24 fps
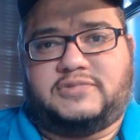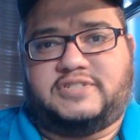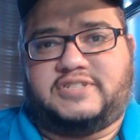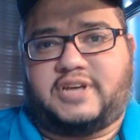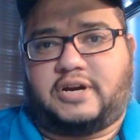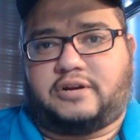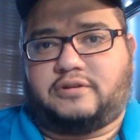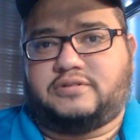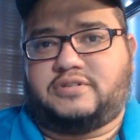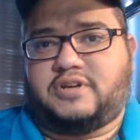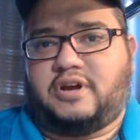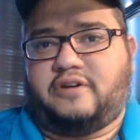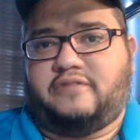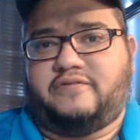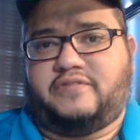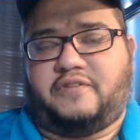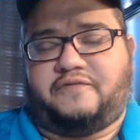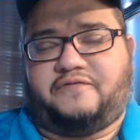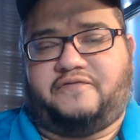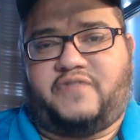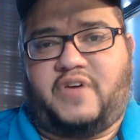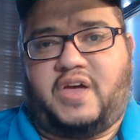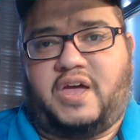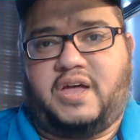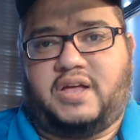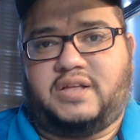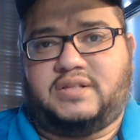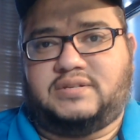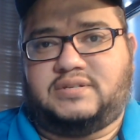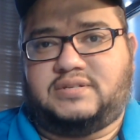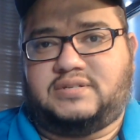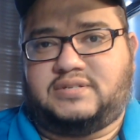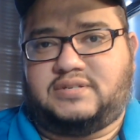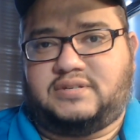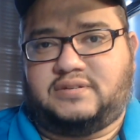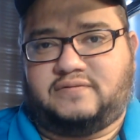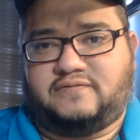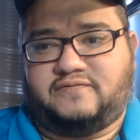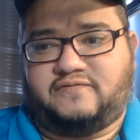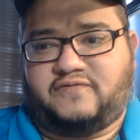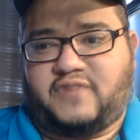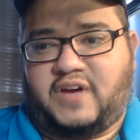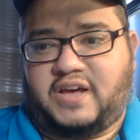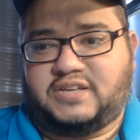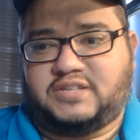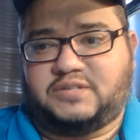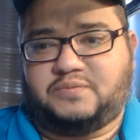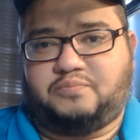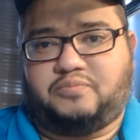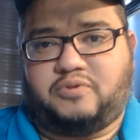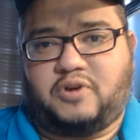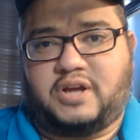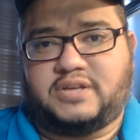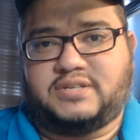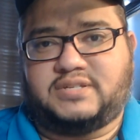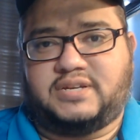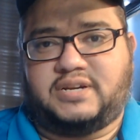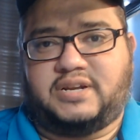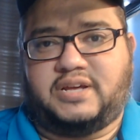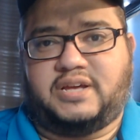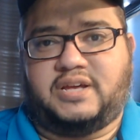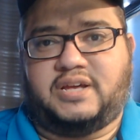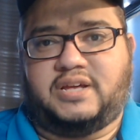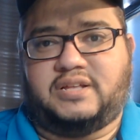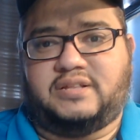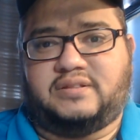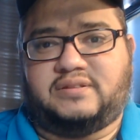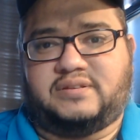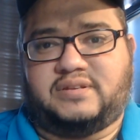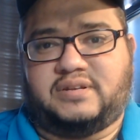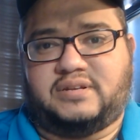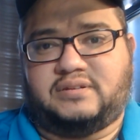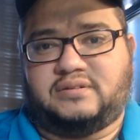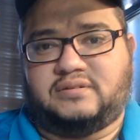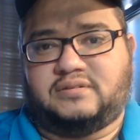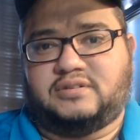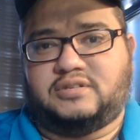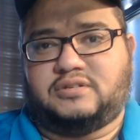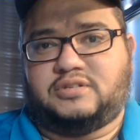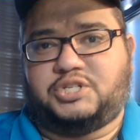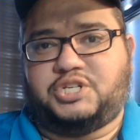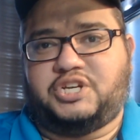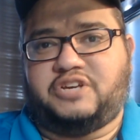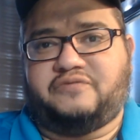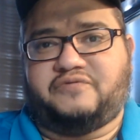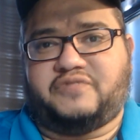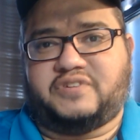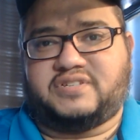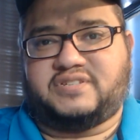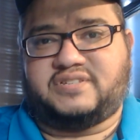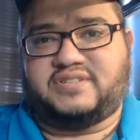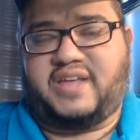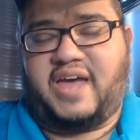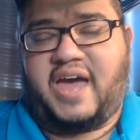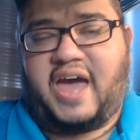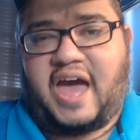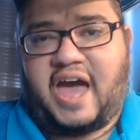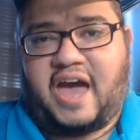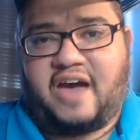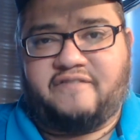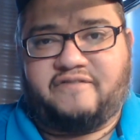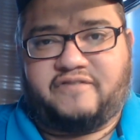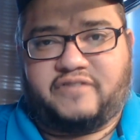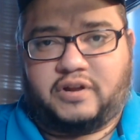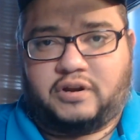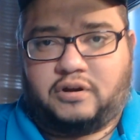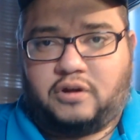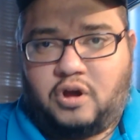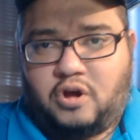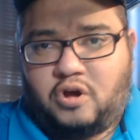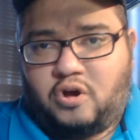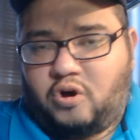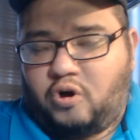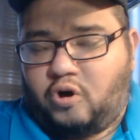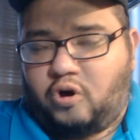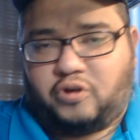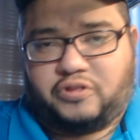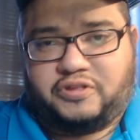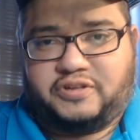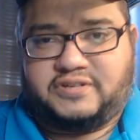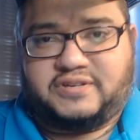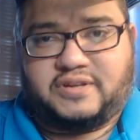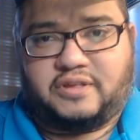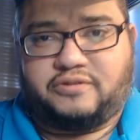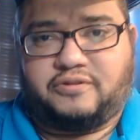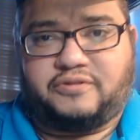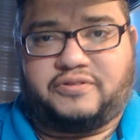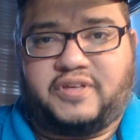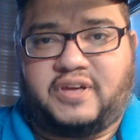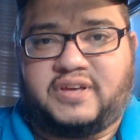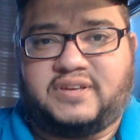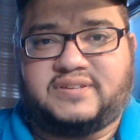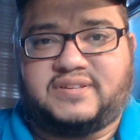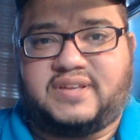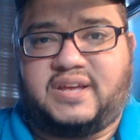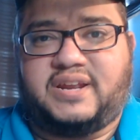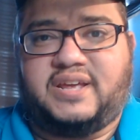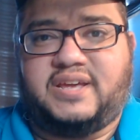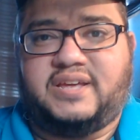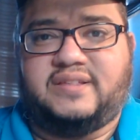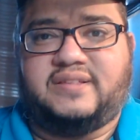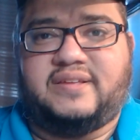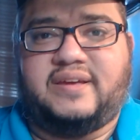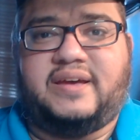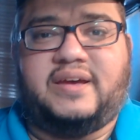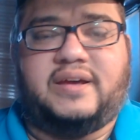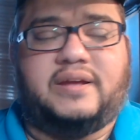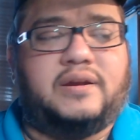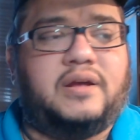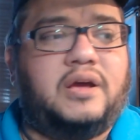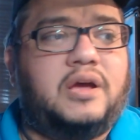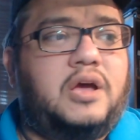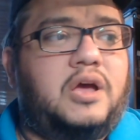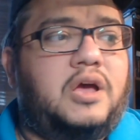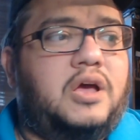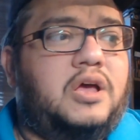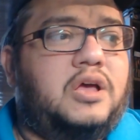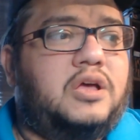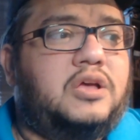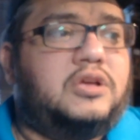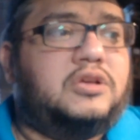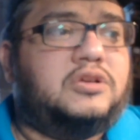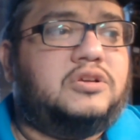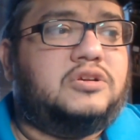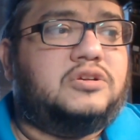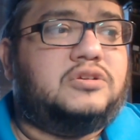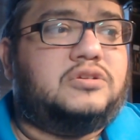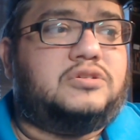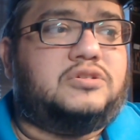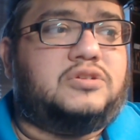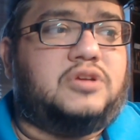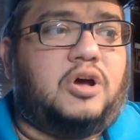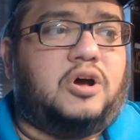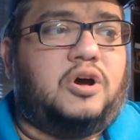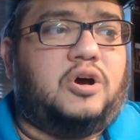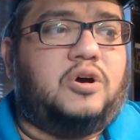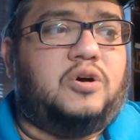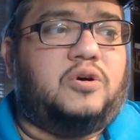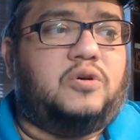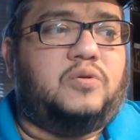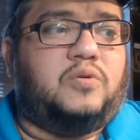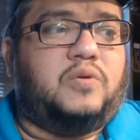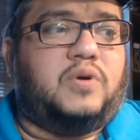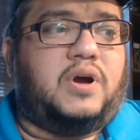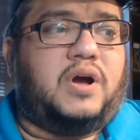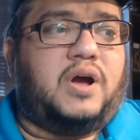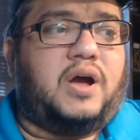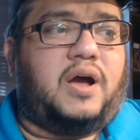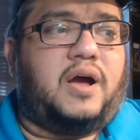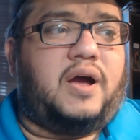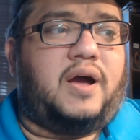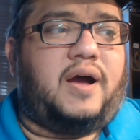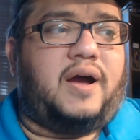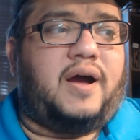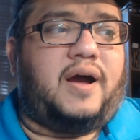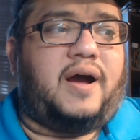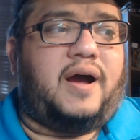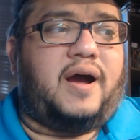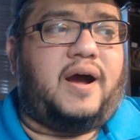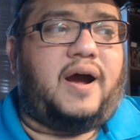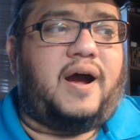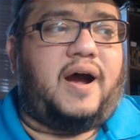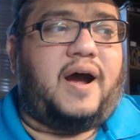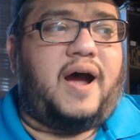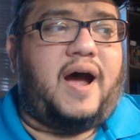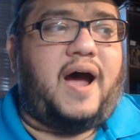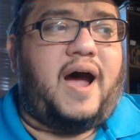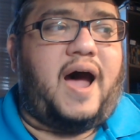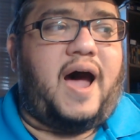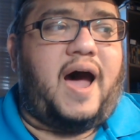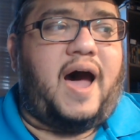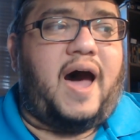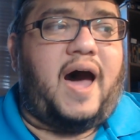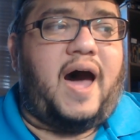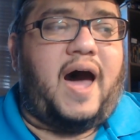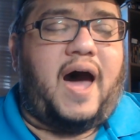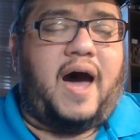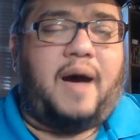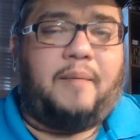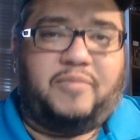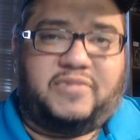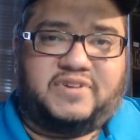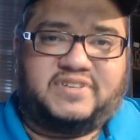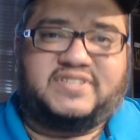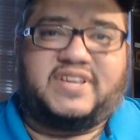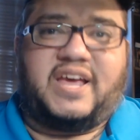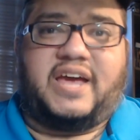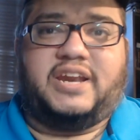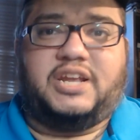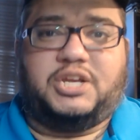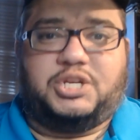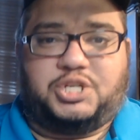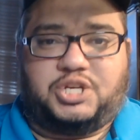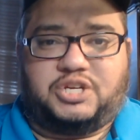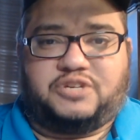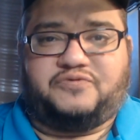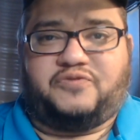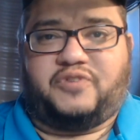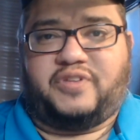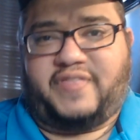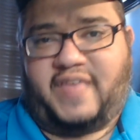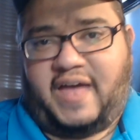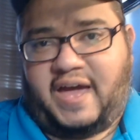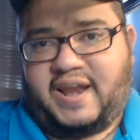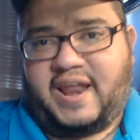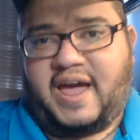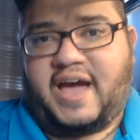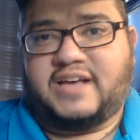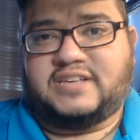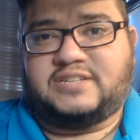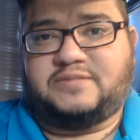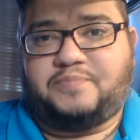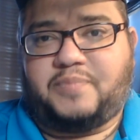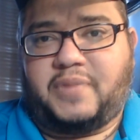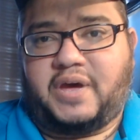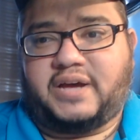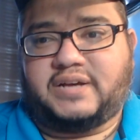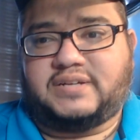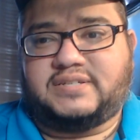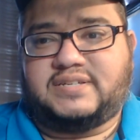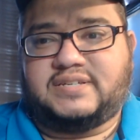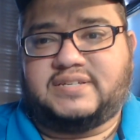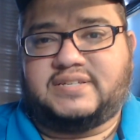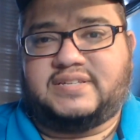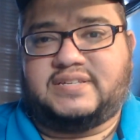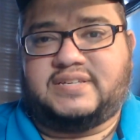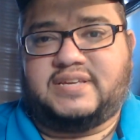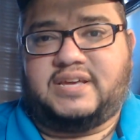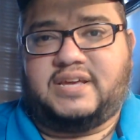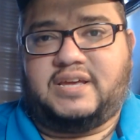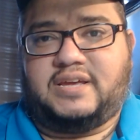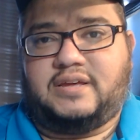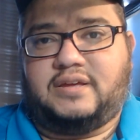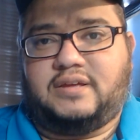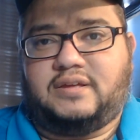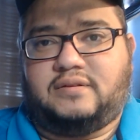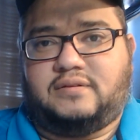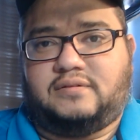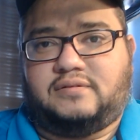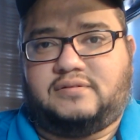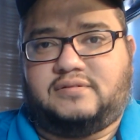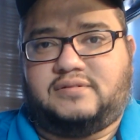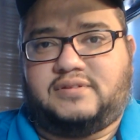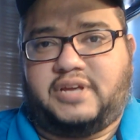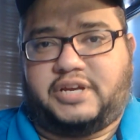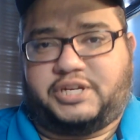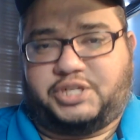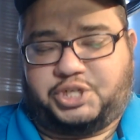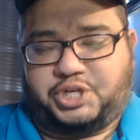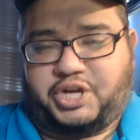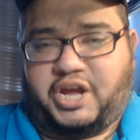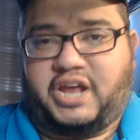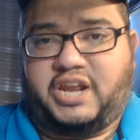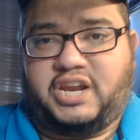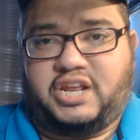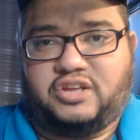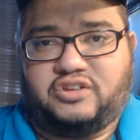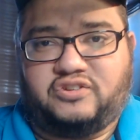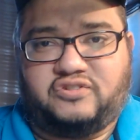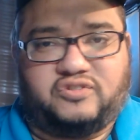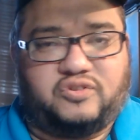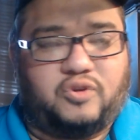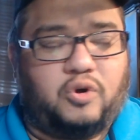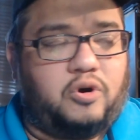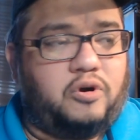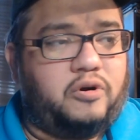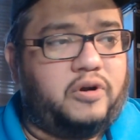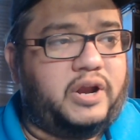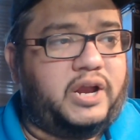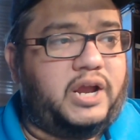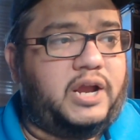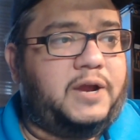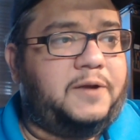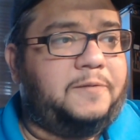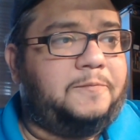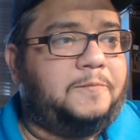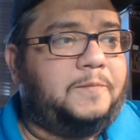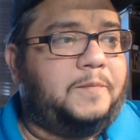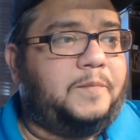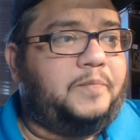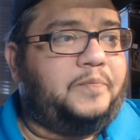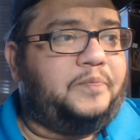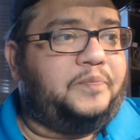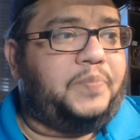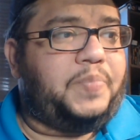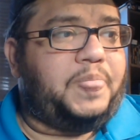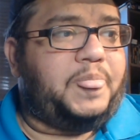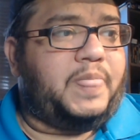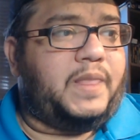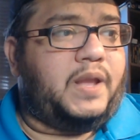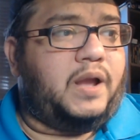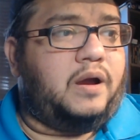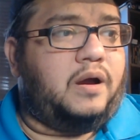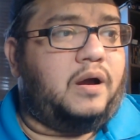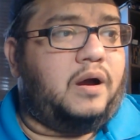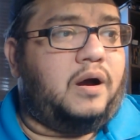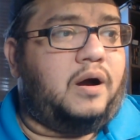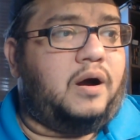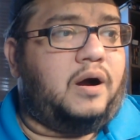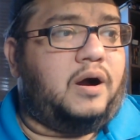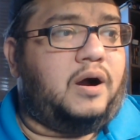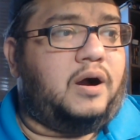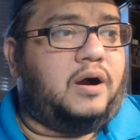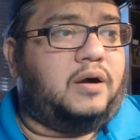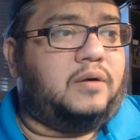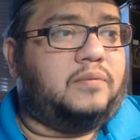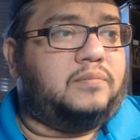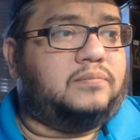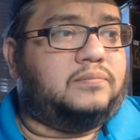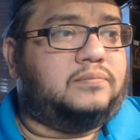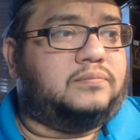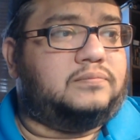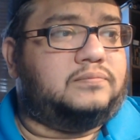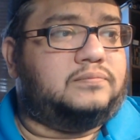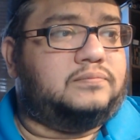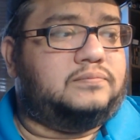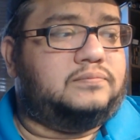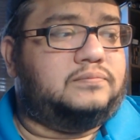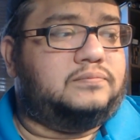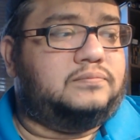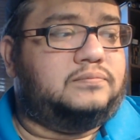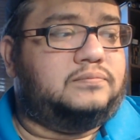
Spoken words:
Secretary of Defense and Vice President and Chief of Staff and all these other things that he did. So I'm excited just for that aspect to see Dick Cheney's story. Um,